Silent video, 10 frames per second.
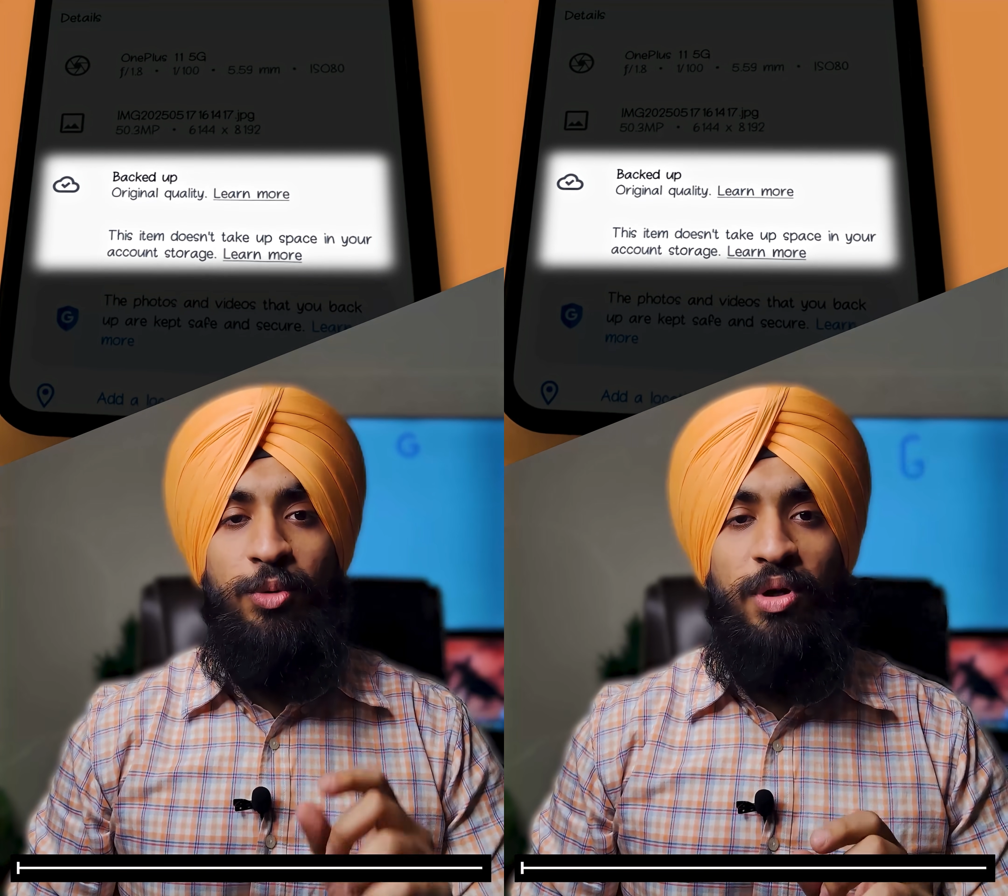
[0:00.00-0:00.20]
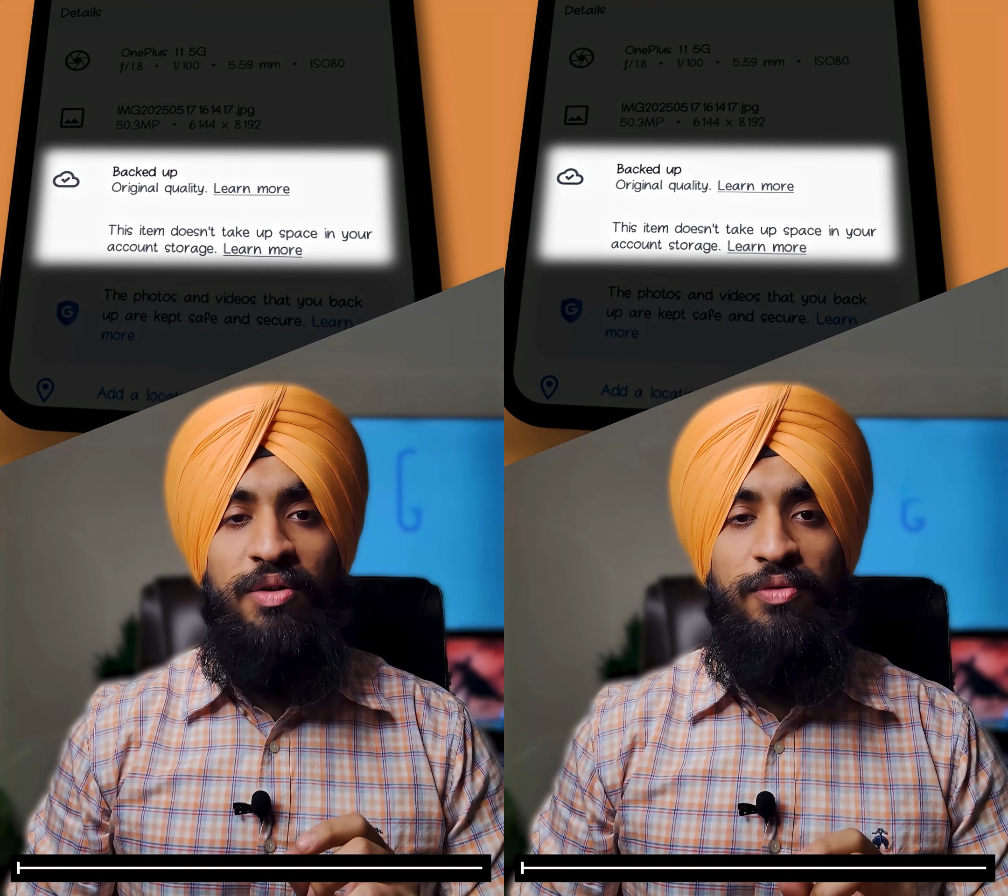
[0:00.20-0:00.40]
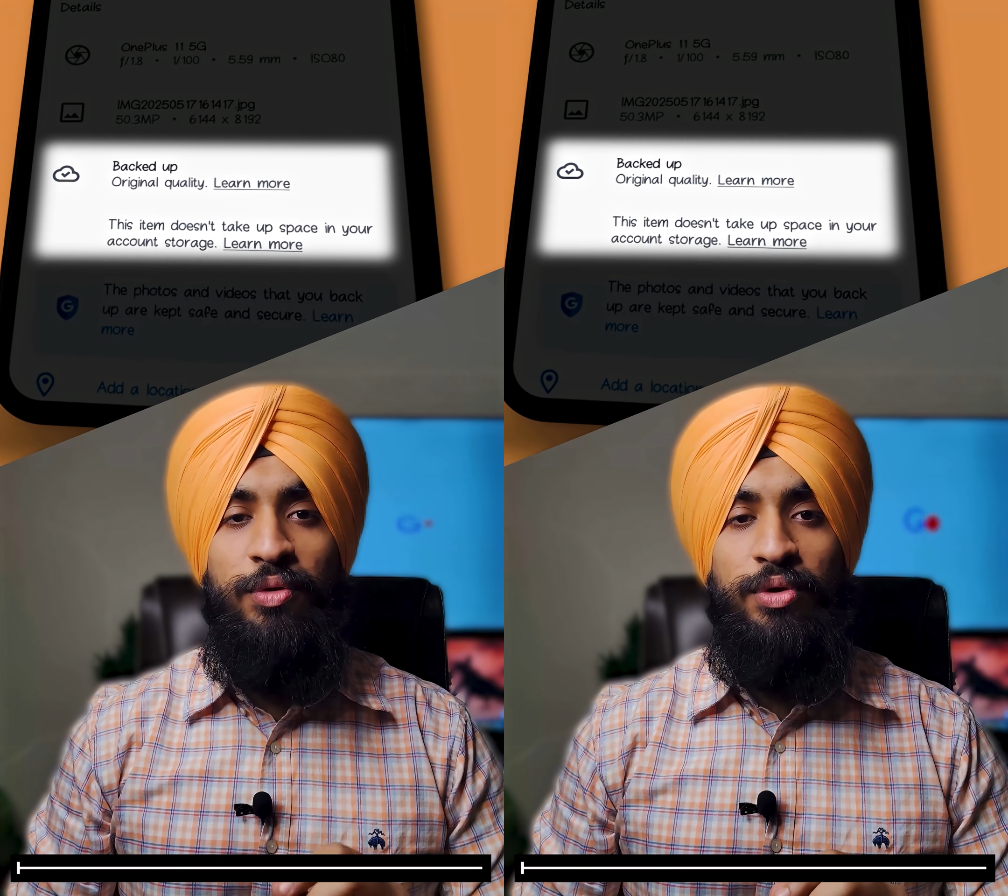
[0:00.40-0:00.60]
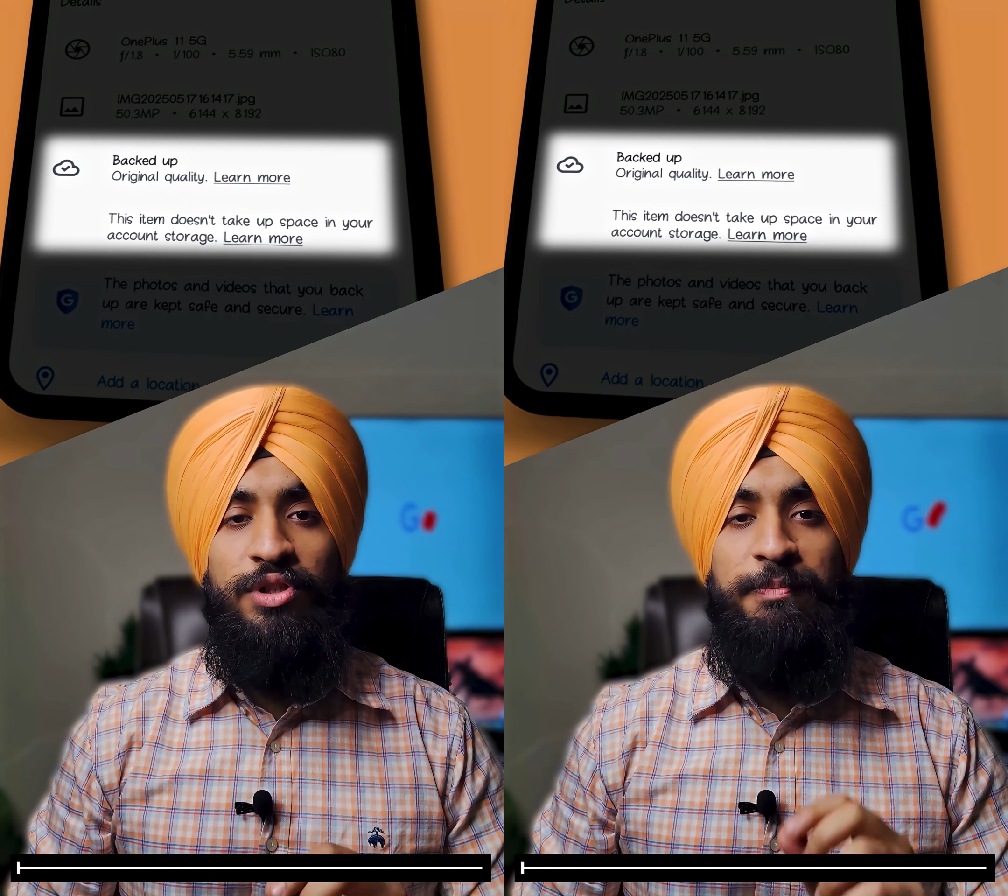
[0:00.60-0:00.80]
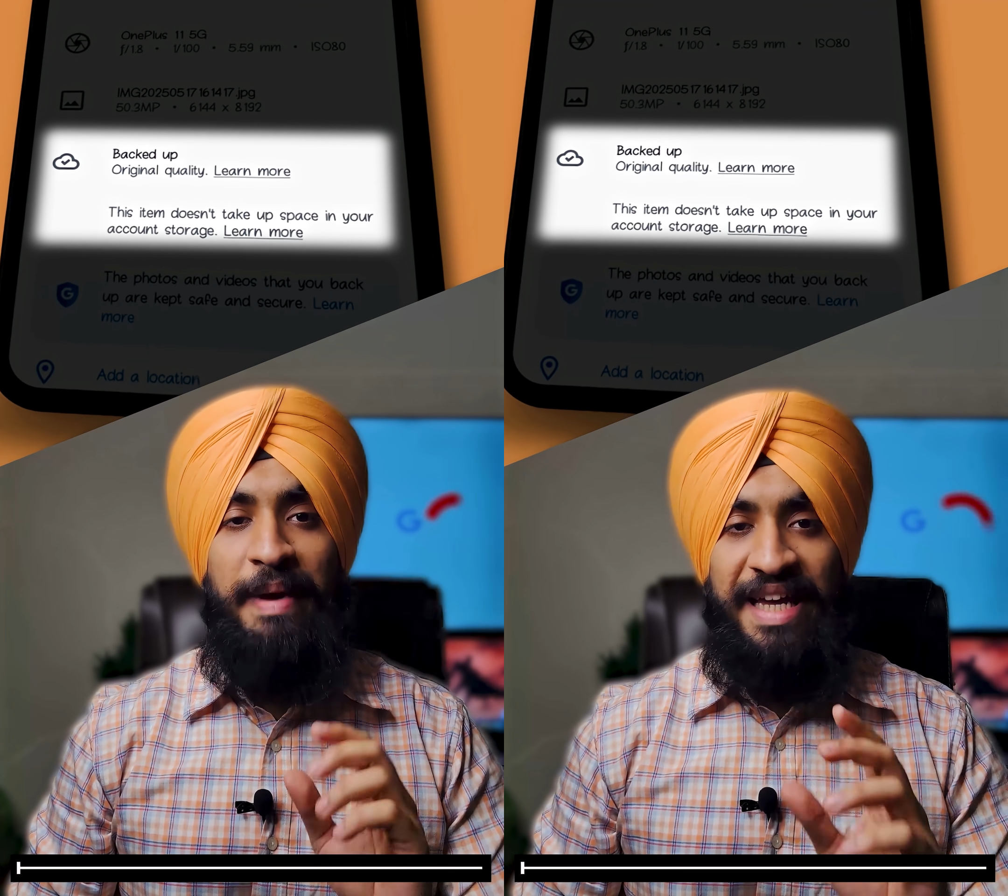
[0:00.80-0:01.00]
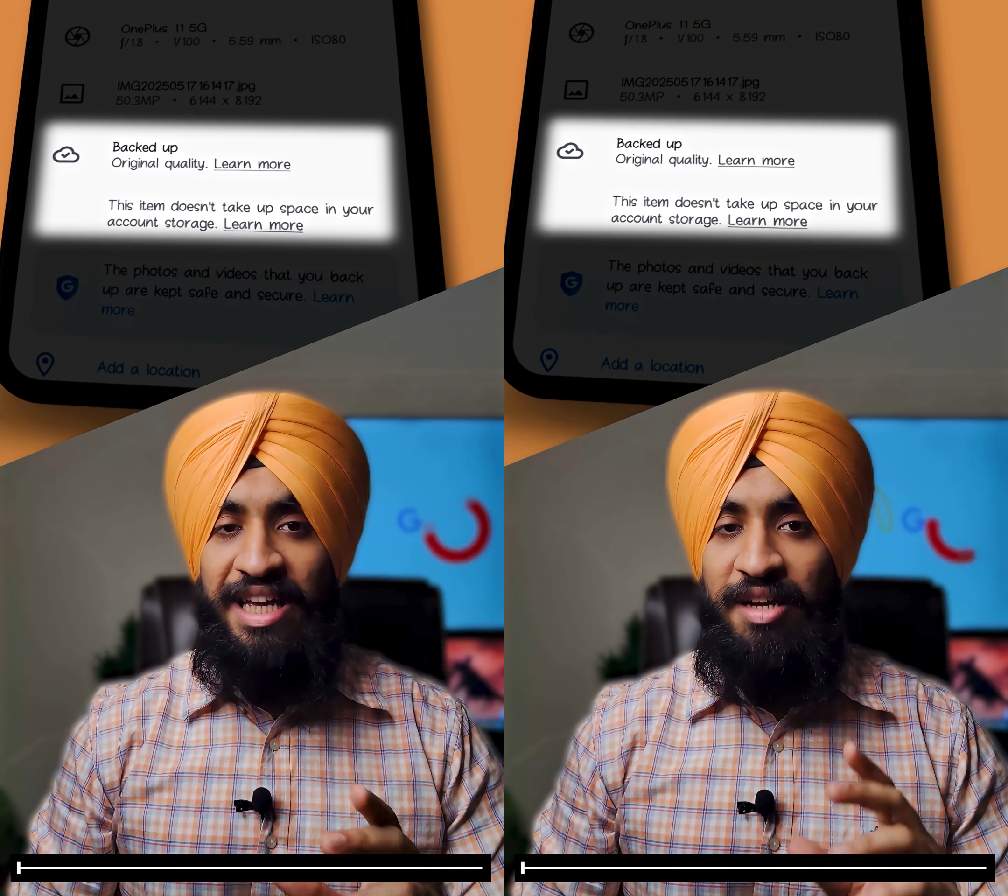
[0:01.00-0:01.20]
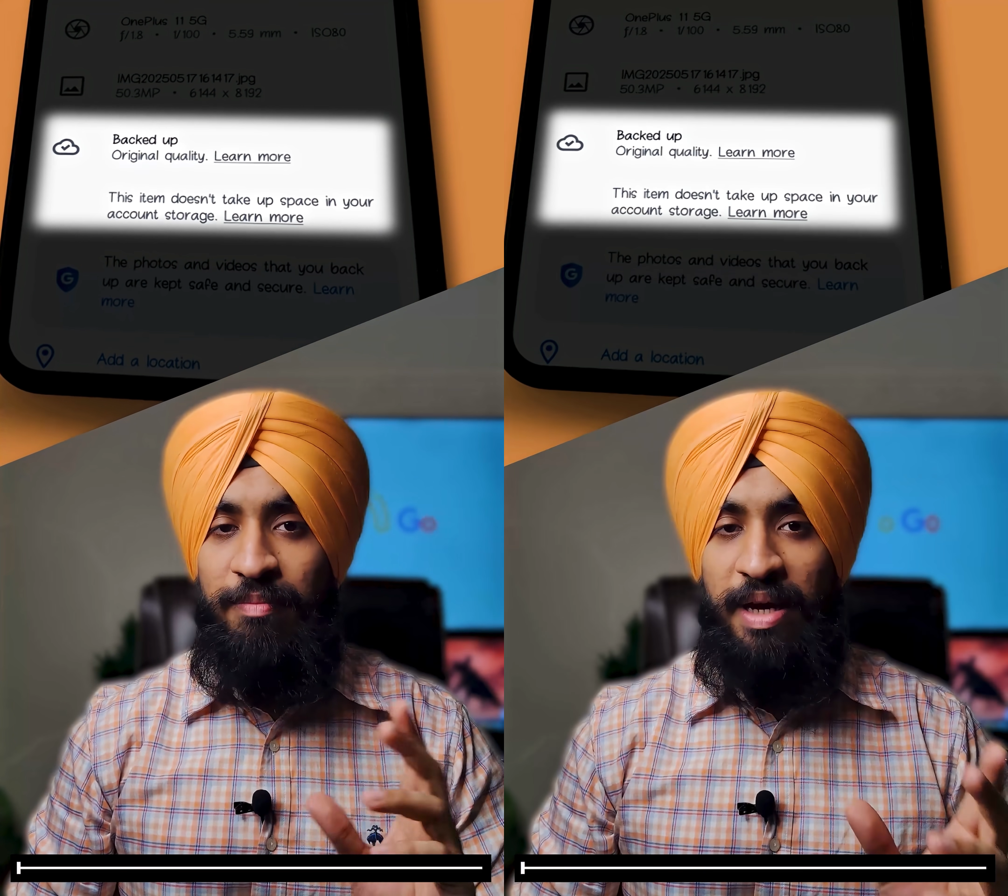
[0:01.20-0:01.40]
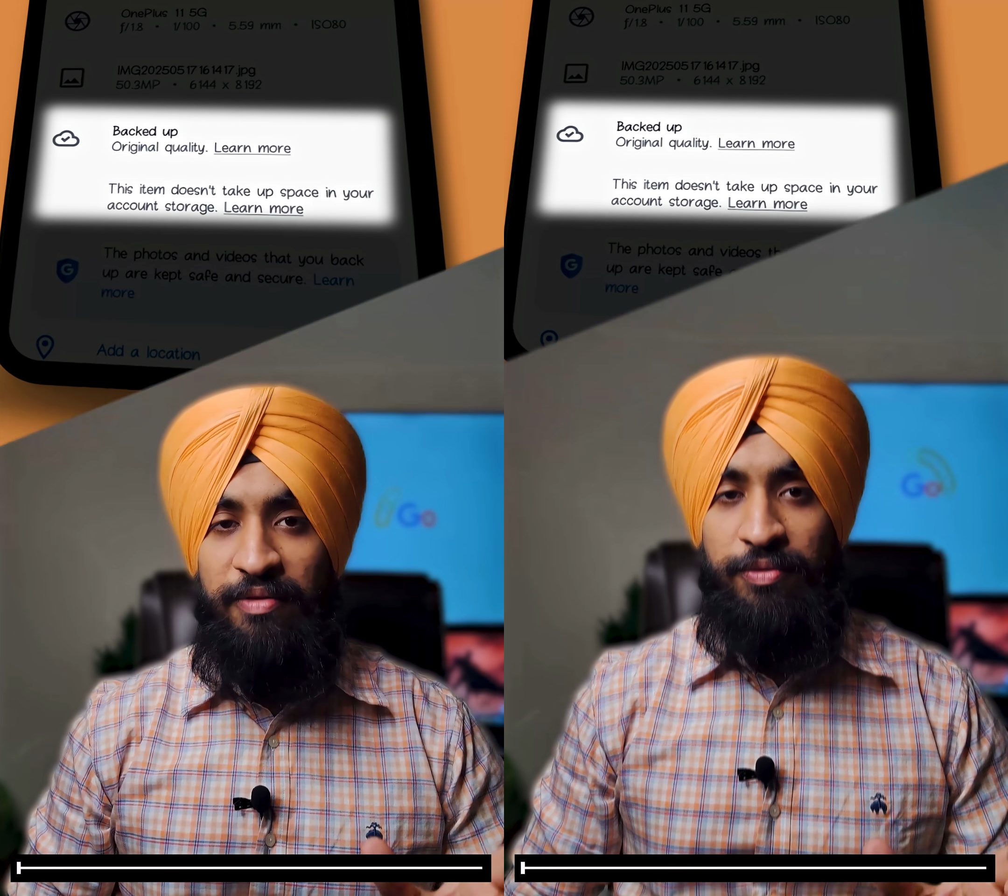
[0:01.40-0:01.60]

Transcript: Google Photos packing up my